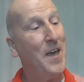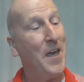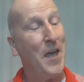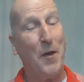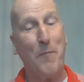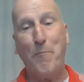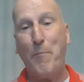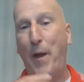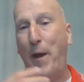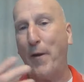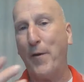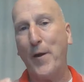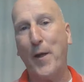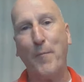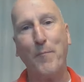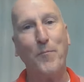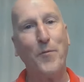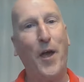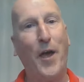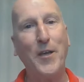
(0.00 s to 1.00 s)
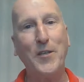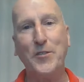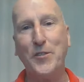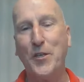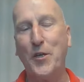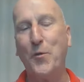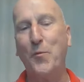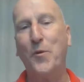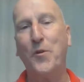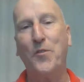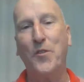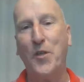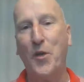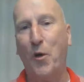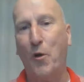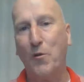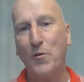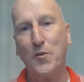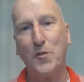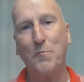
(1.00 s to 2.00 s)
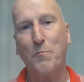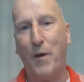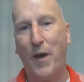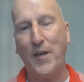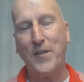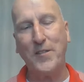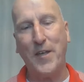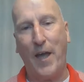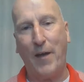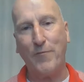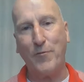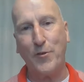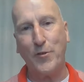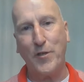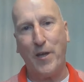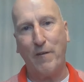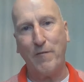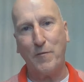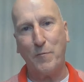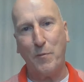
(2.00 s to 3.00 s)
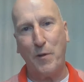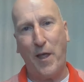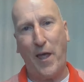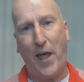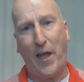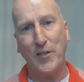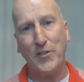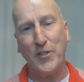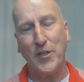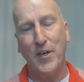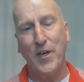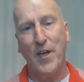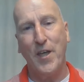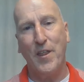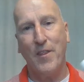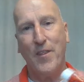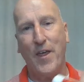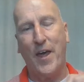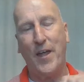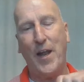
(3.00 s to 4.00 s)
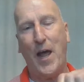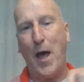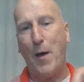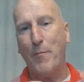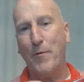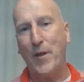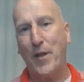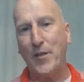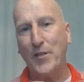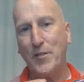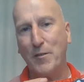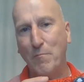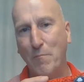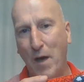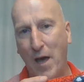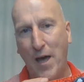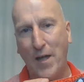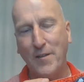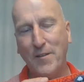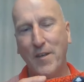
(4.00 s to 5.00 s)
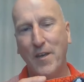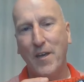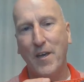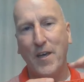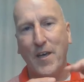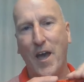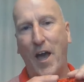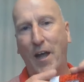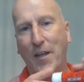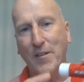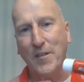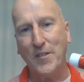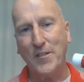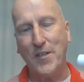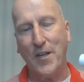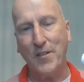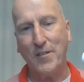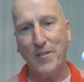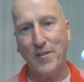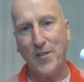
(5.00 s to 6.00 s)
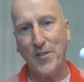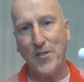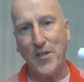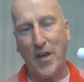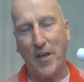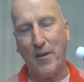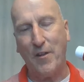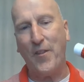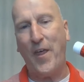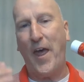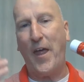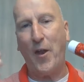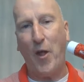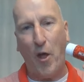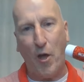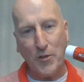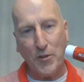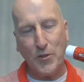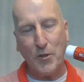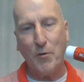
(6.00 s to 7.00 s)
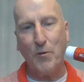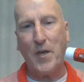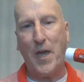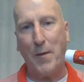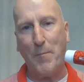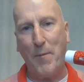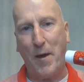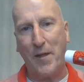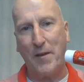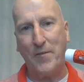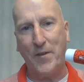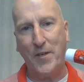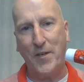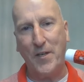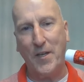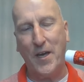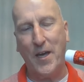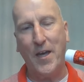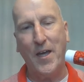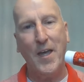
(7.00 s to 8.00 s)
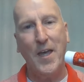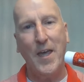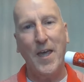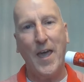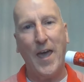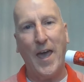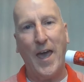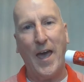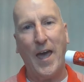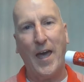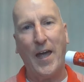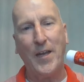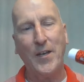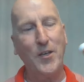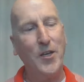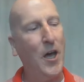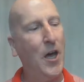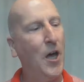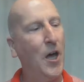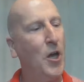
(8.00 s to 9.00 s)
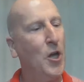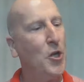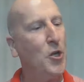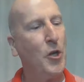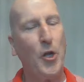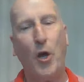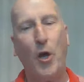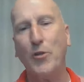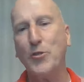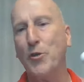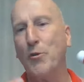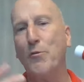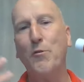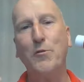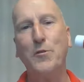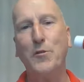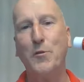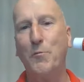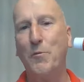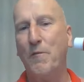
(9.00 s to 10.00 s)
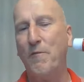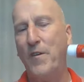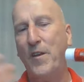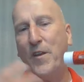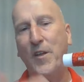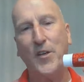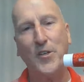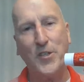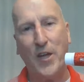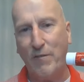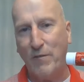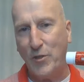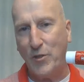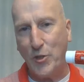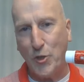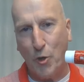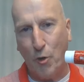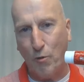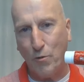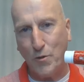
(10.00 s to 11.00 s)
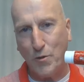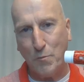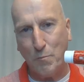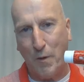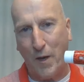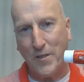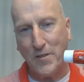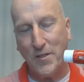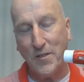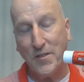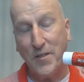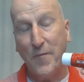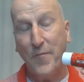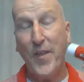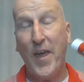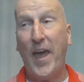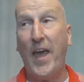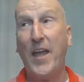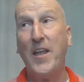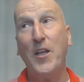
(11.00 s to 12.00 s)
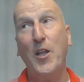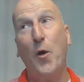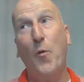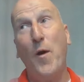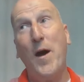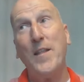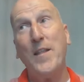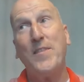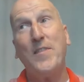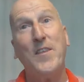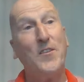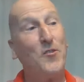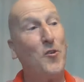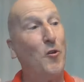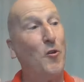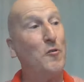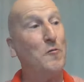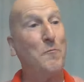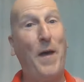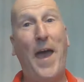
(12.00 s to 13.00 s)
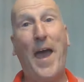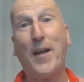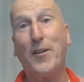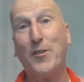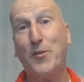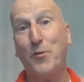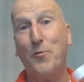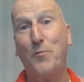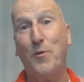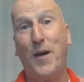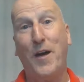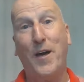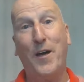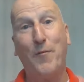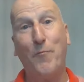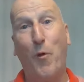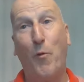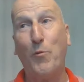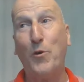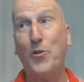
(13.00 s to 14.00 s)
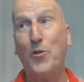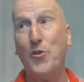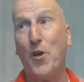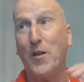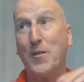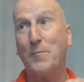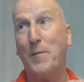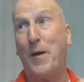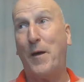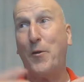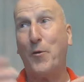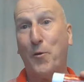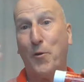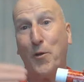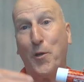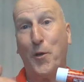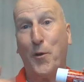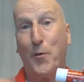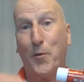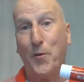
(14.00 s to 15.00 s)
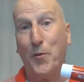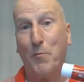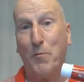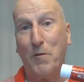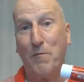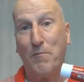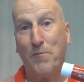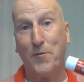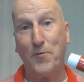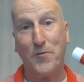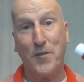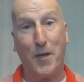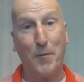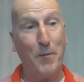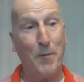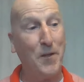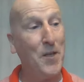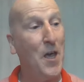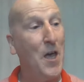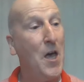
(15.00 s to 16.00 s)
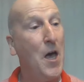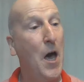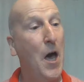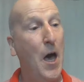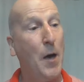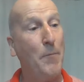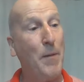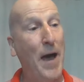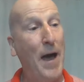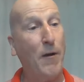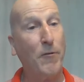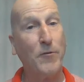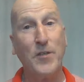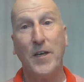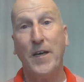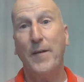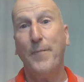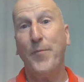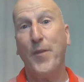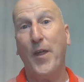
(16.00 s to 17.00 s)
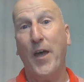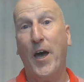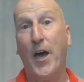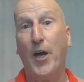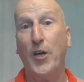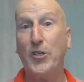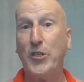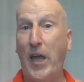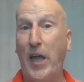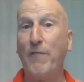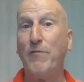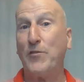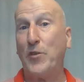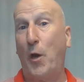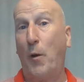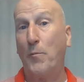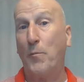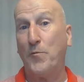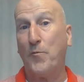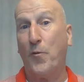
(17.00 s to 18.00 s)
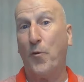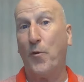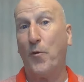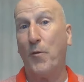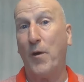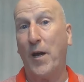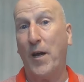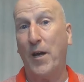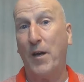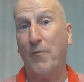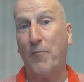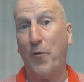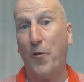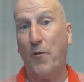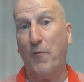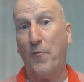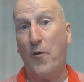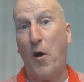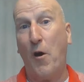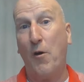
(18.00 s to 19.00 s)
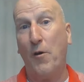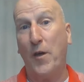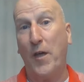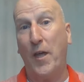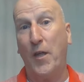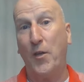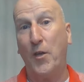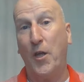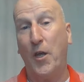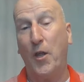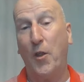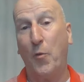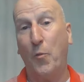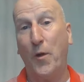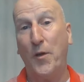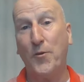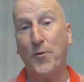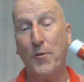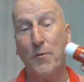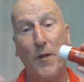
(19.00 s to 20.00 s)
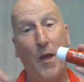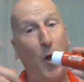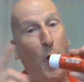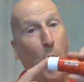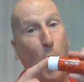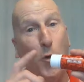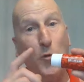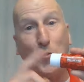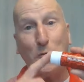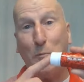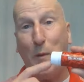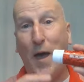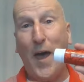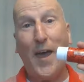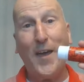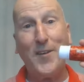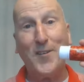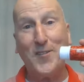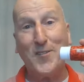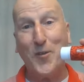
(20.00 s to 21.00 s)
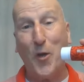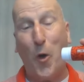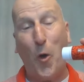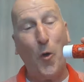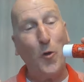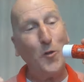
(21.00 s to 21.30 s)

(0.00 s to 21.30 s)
it paired up nicely with the Old Spice Aftershave Splash that Abhinay Samanth kindly sent to the channel. That also came out of India. And you could also use it with Phoenix Shaving's Cold Spices. And you know what? This goes back to what we talked about earlier in the refill segment about shave soaps for the fall and the winter. Old Spice,